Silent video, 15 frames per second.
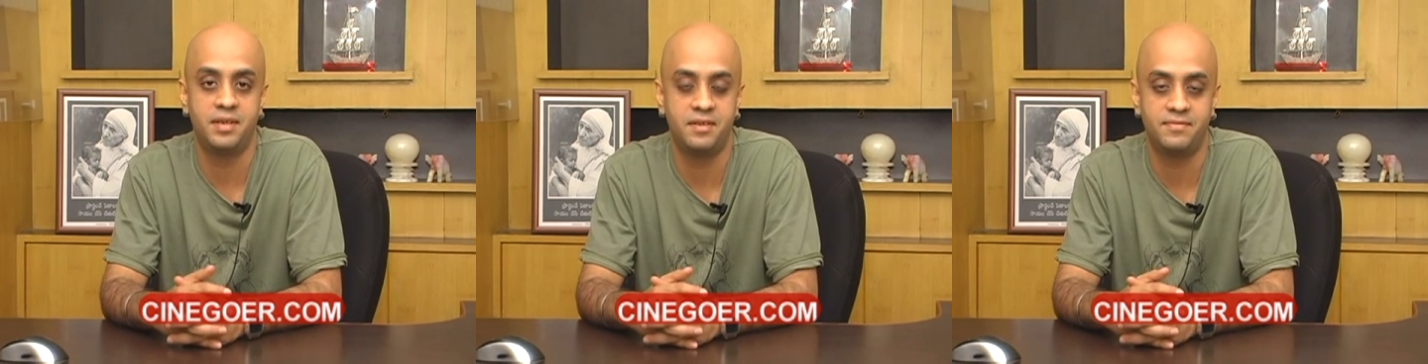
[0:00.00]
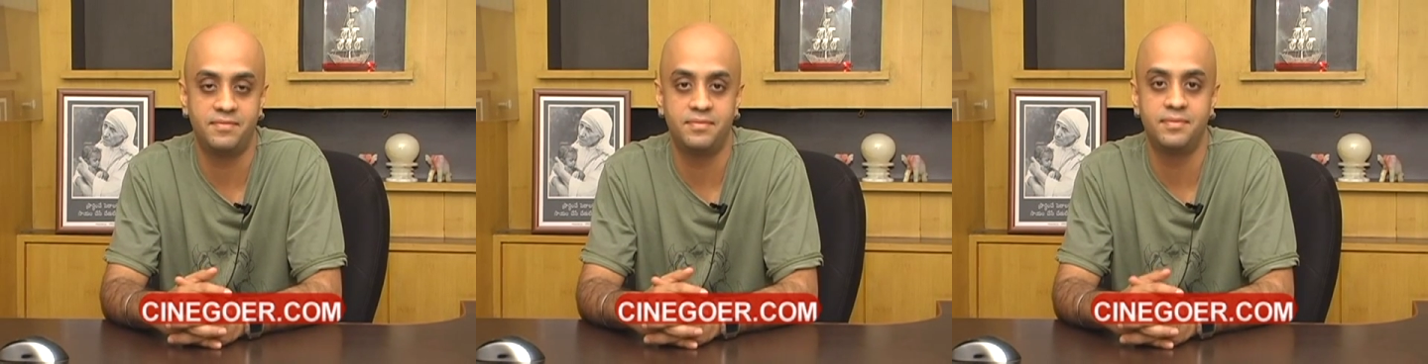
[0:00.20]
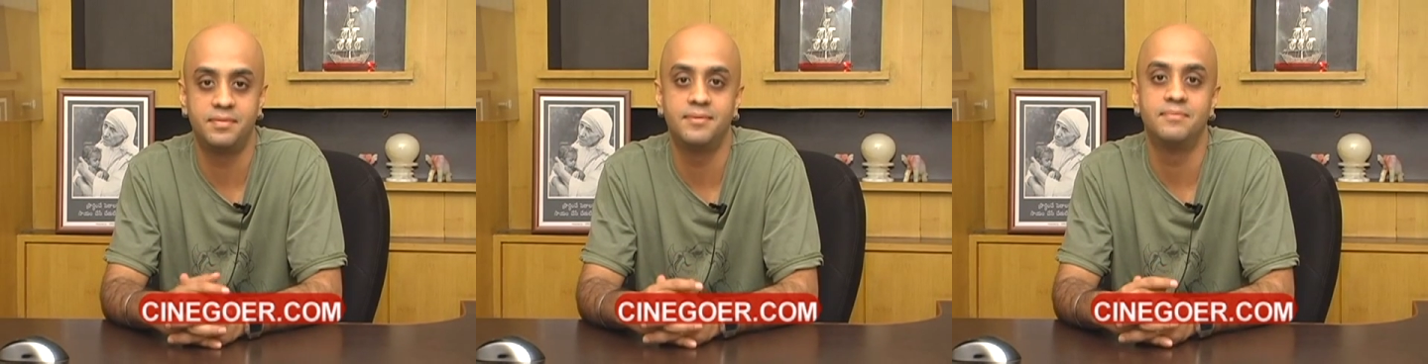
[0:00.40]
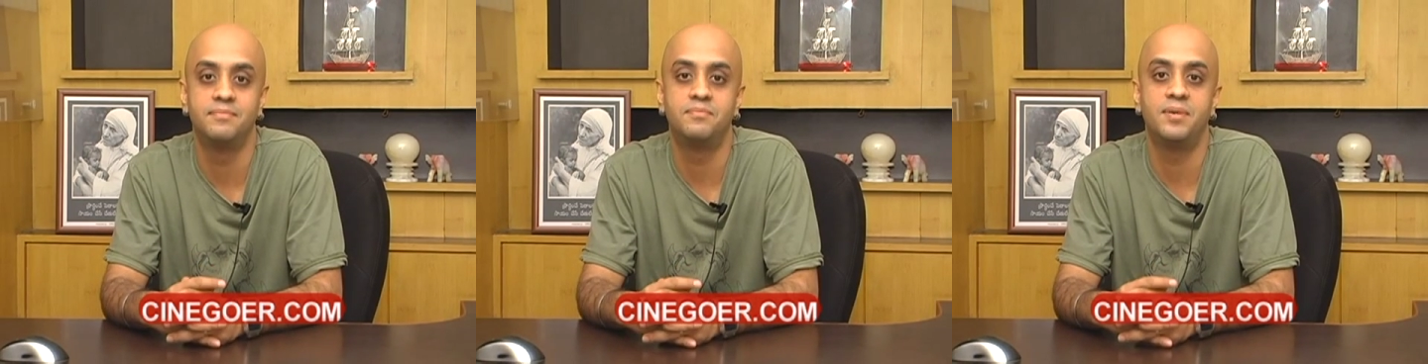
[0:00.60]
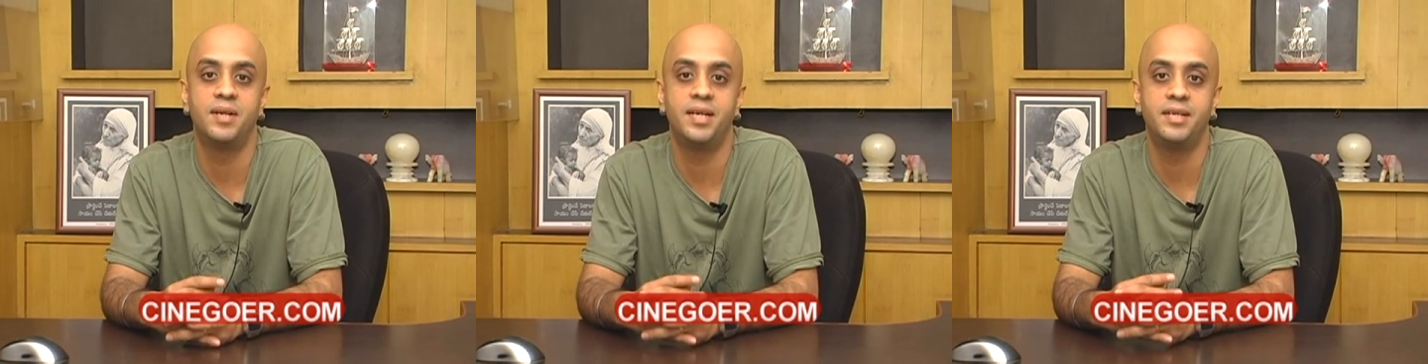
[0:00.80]
have
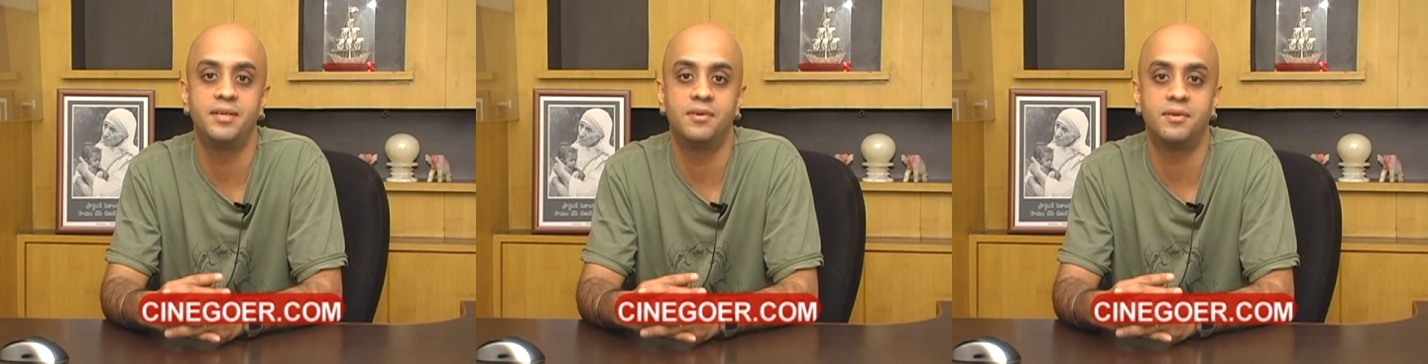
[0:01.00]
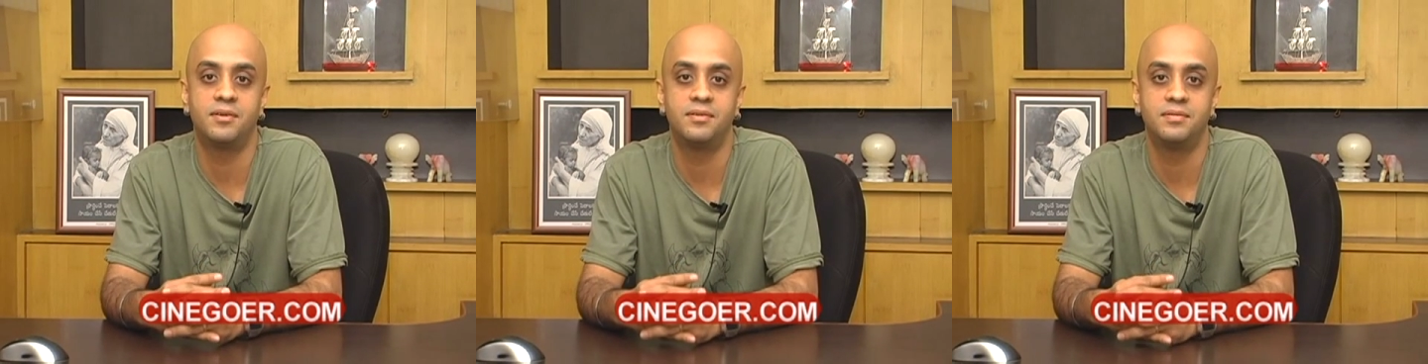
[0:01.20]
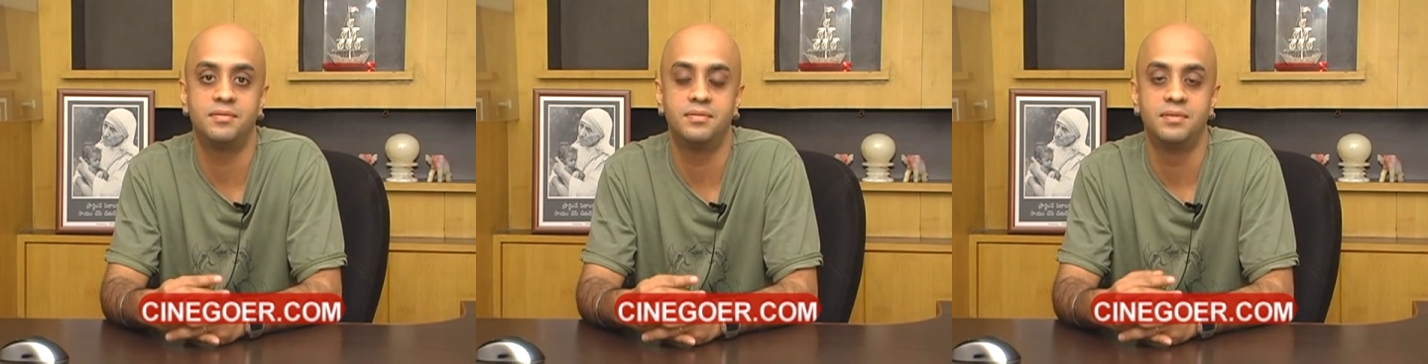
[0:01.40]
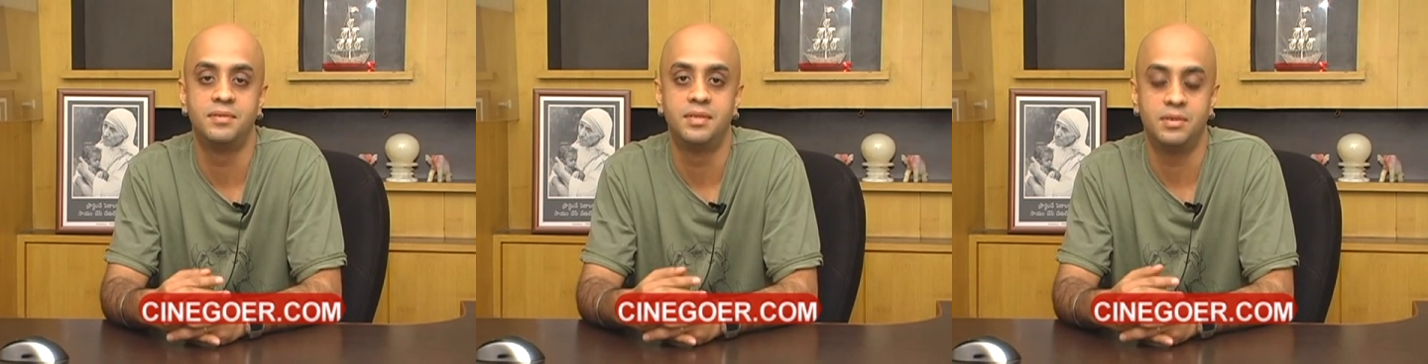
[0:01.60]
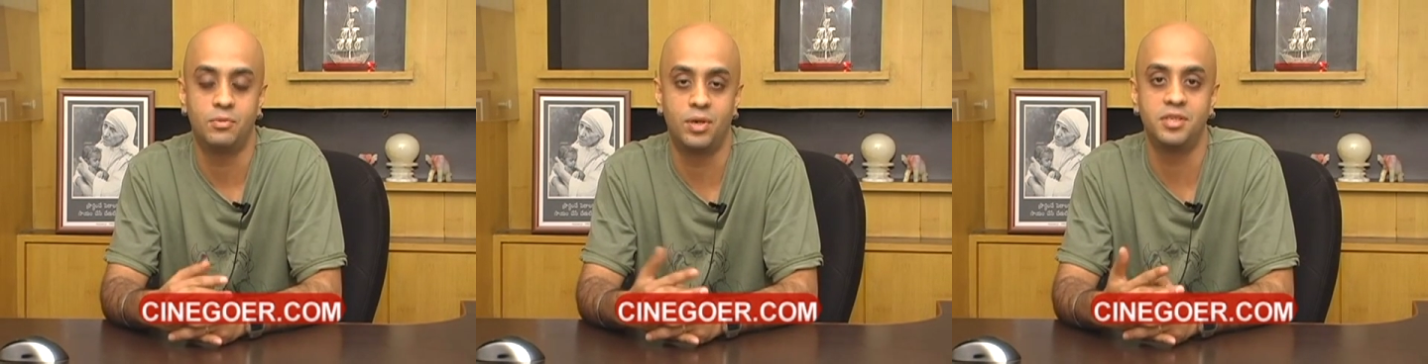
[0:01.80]
played or
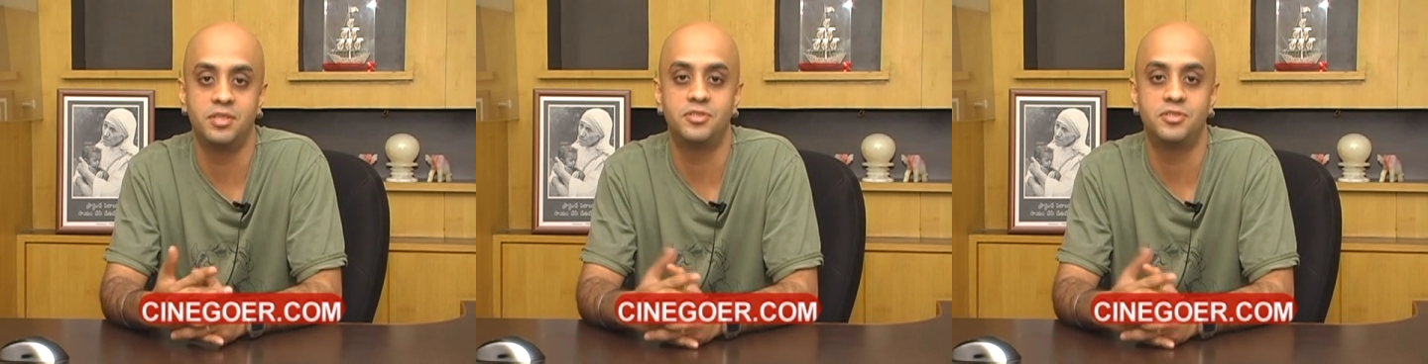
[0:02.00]
one